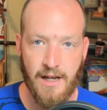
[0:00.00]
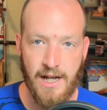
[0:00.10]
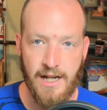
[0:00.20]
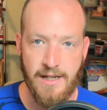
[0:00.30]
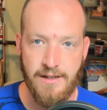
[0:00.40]

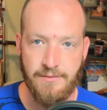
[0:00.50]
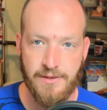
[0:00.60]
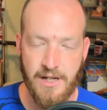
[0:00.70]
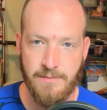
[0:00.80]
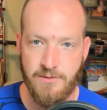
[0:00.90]
I've
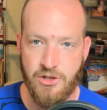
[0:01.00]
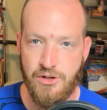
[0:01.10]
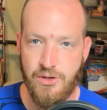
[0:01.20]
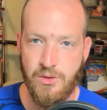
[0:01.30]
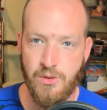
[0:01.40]
come
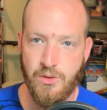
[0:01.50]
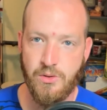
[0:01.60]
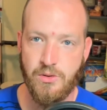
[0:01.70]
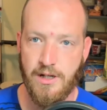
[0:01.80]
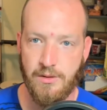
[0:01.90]

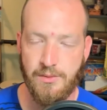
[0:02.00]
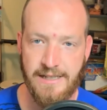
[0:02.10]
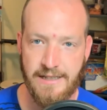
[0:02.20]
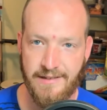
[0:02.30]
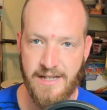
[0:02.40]
to a
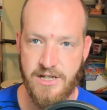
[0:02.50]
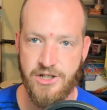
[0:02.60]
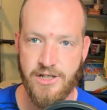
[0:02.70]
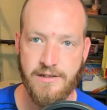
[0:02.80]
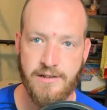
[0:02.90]

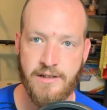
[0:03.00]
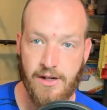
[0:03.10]
realization